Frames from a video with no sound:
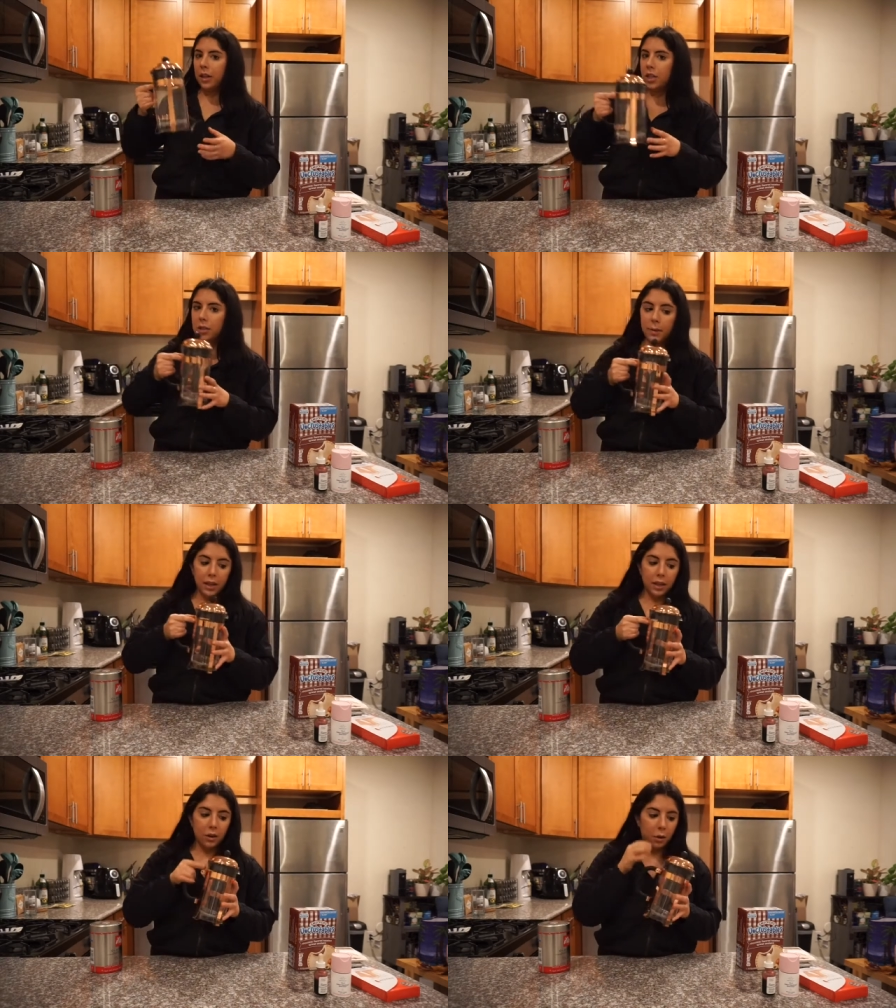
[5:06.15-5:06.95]
Like just
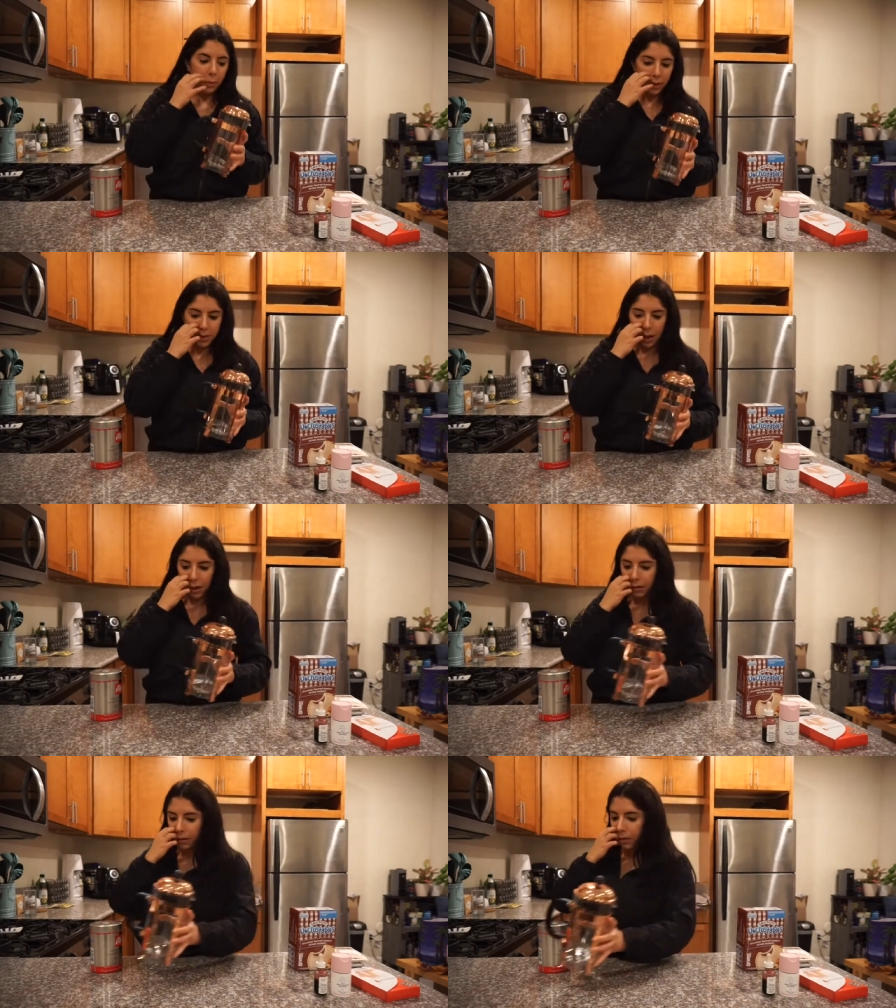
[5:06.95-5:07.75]
make it at home
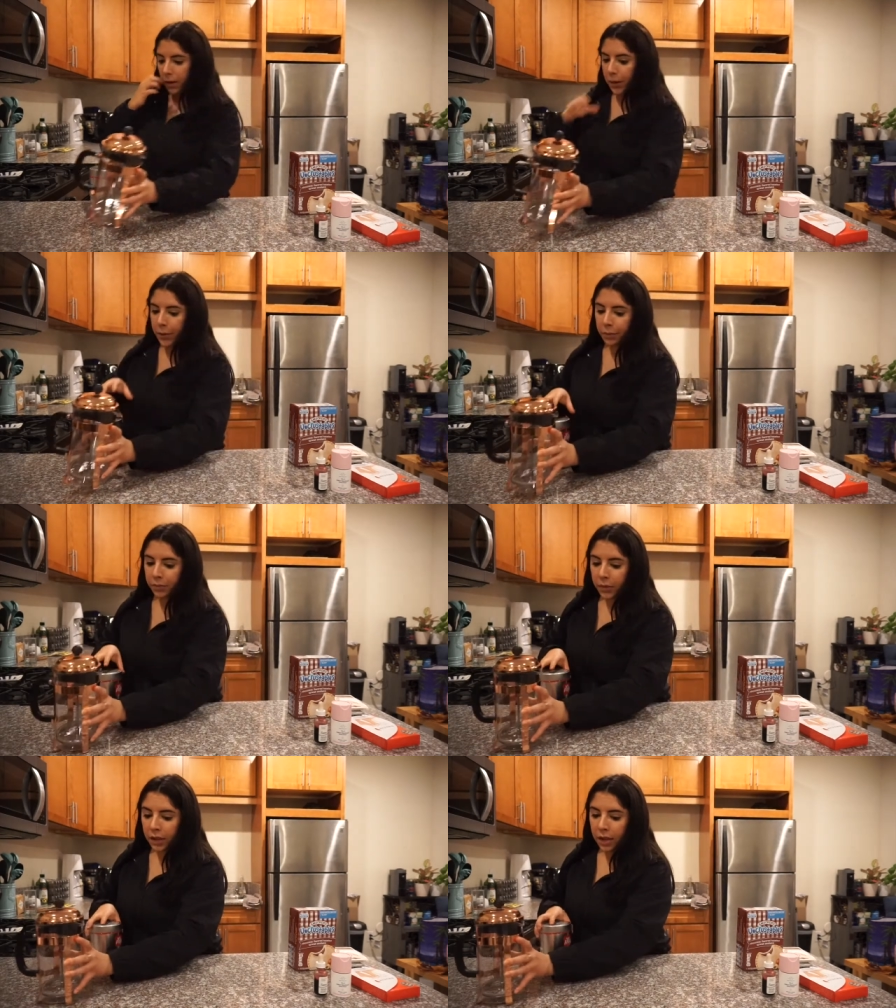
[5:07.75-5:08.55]
yourself.
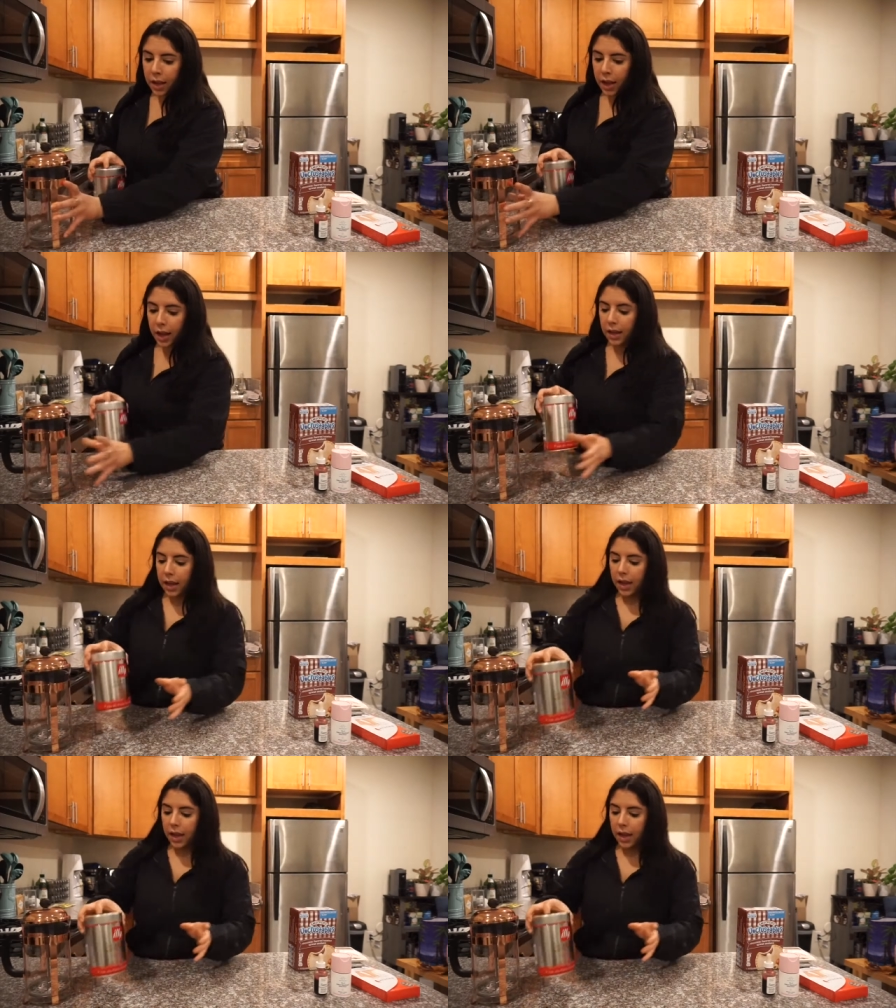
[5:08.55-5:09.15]
And